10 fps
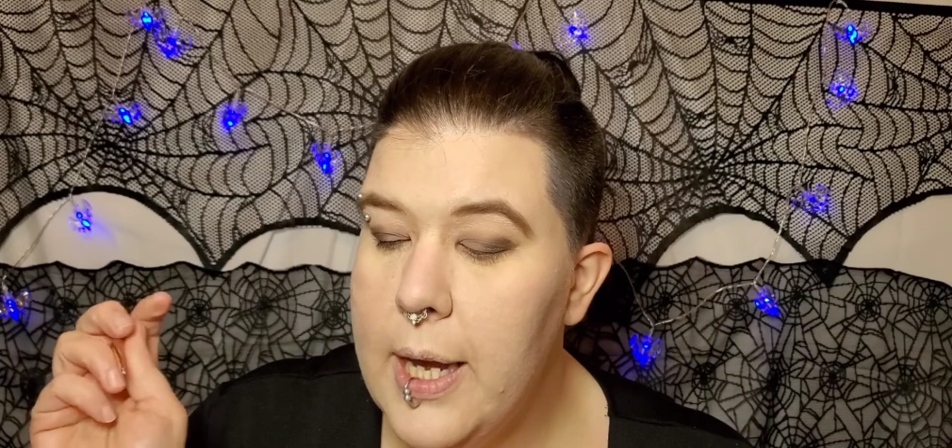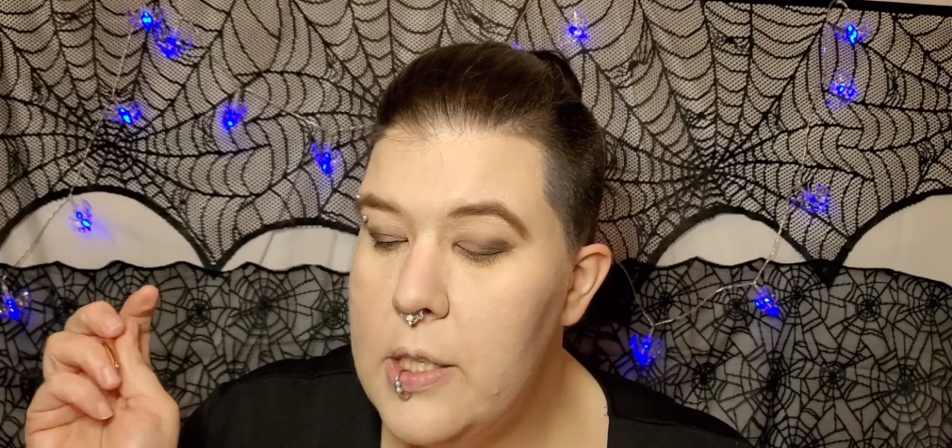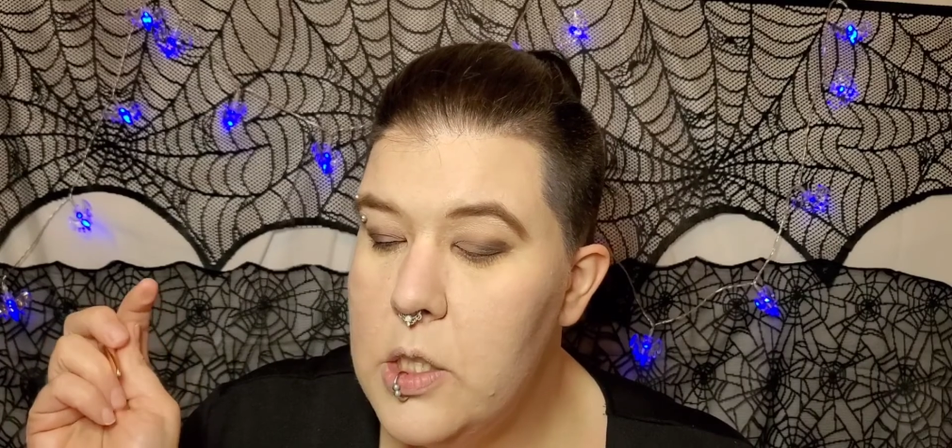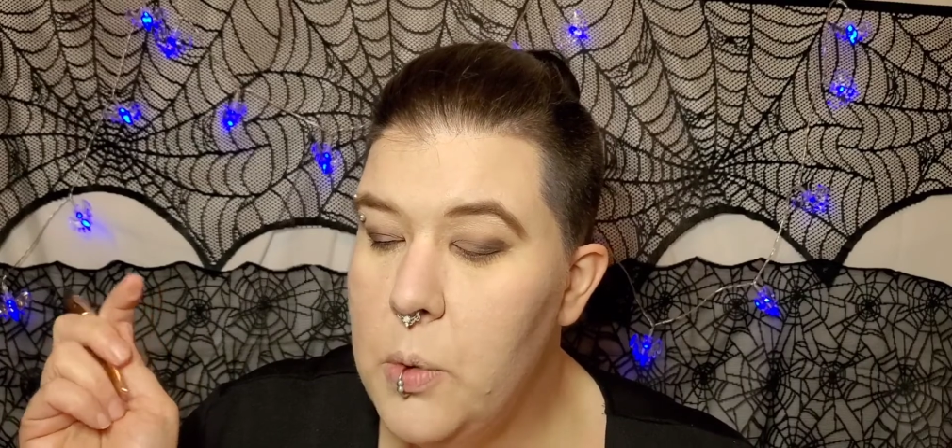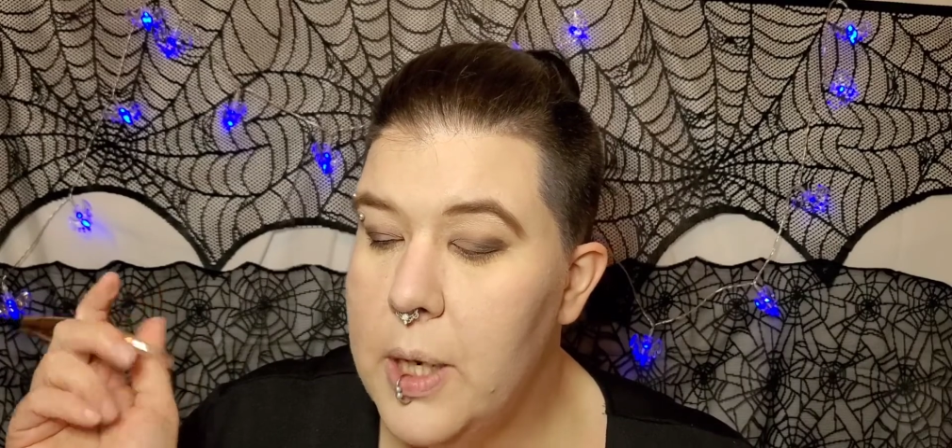
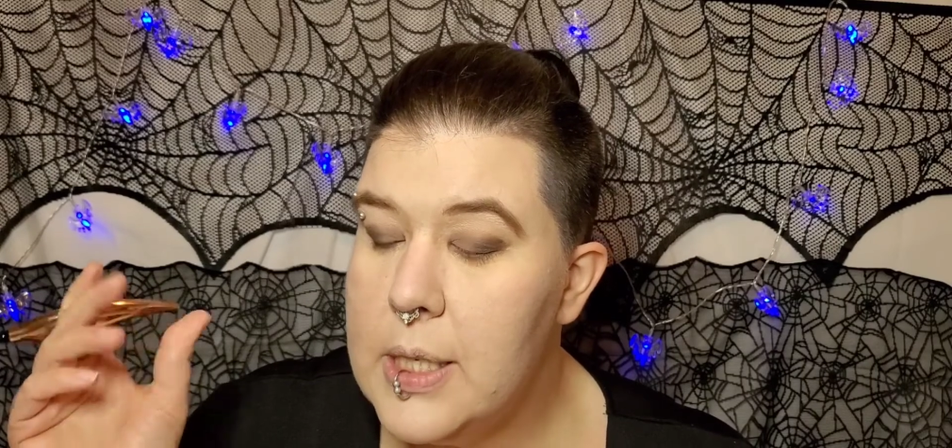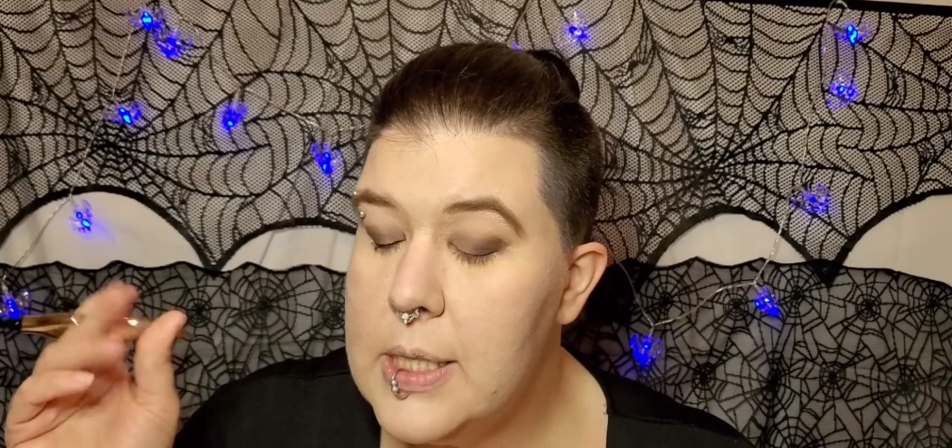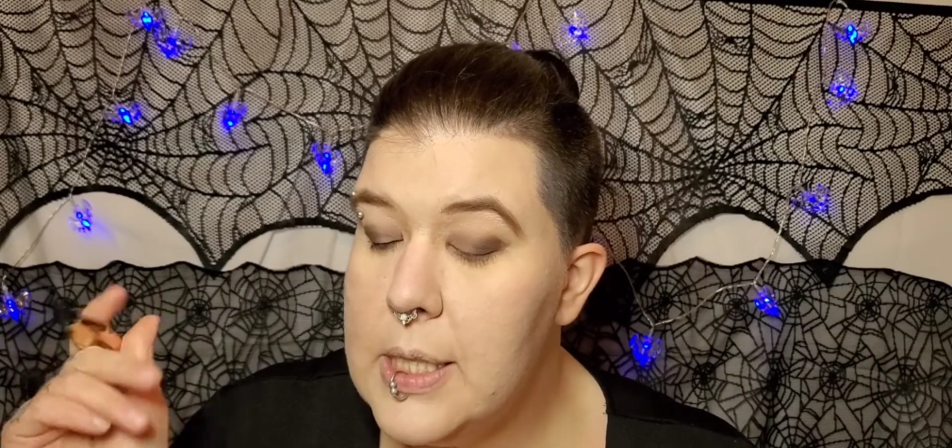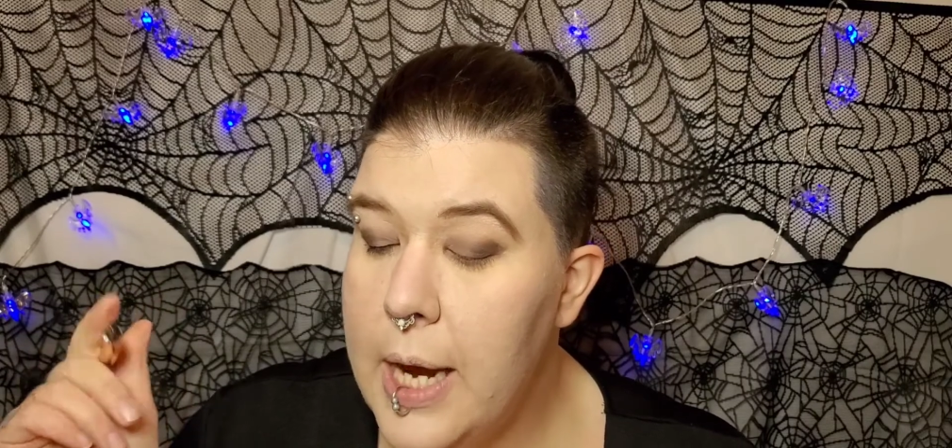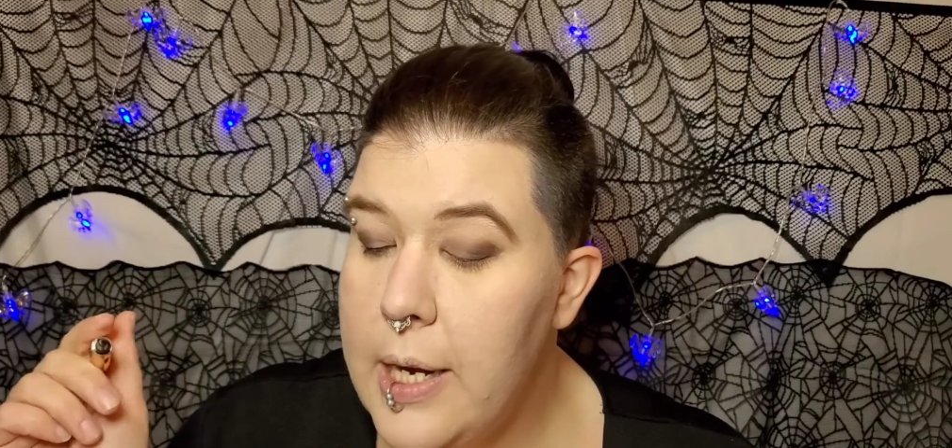gets you
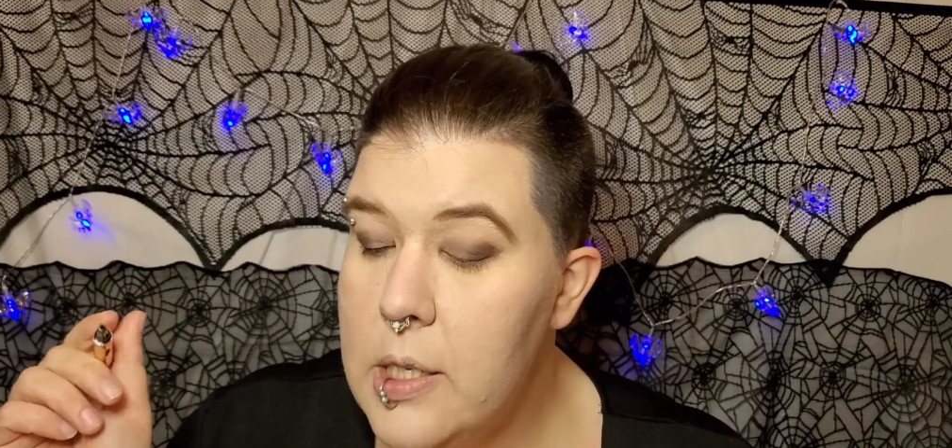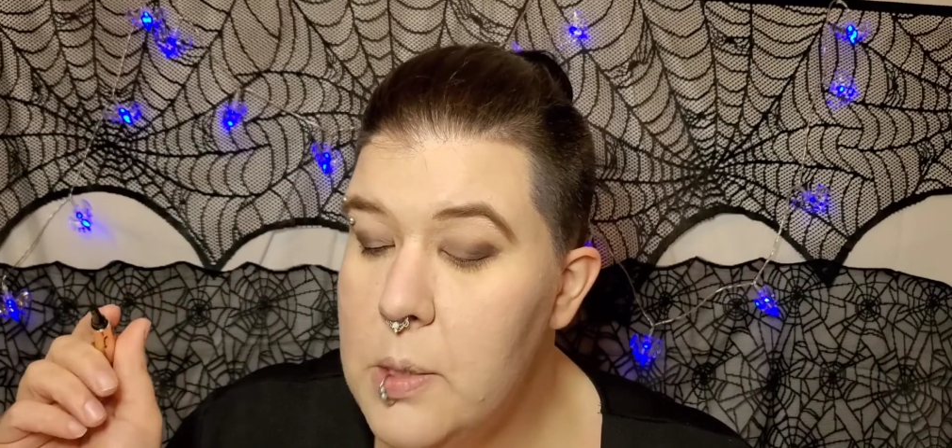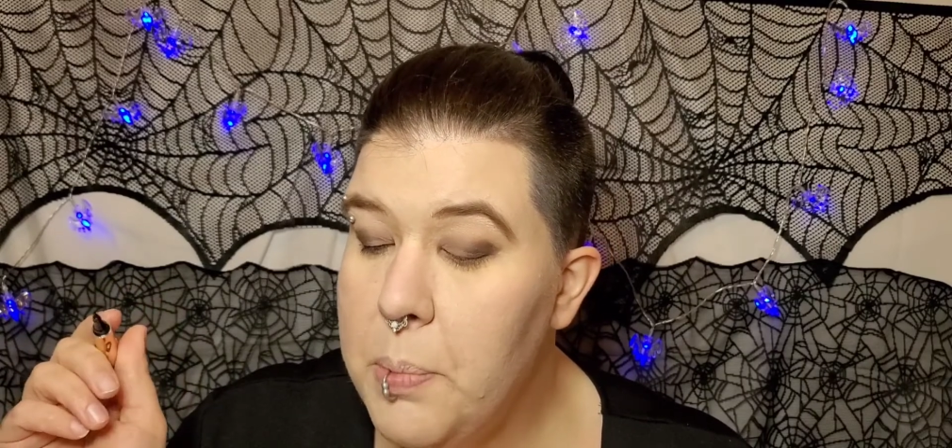excited